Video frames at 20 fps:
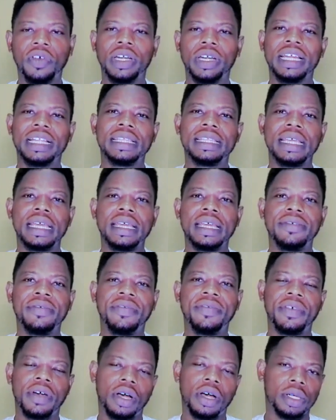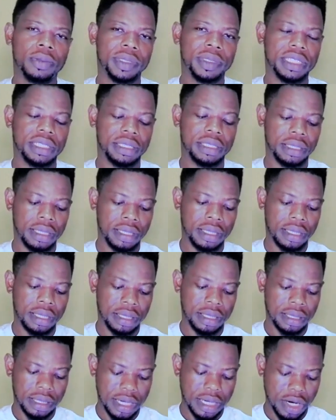for the 10th option,
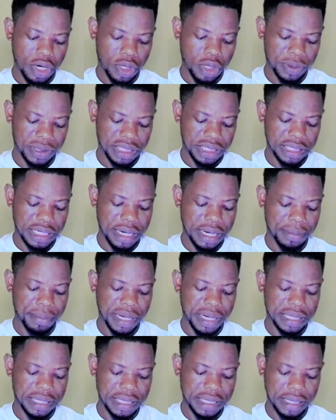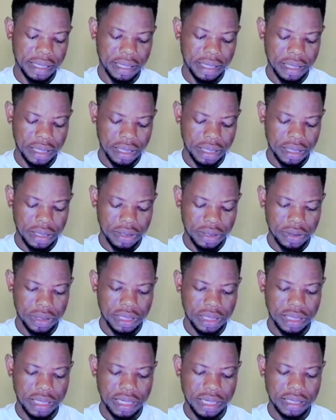the option number 10. You
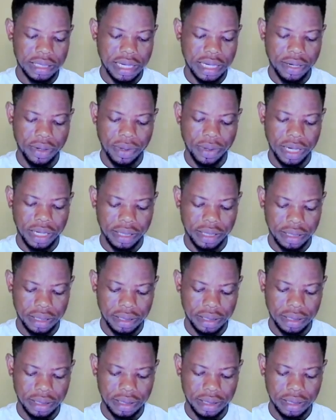select that one,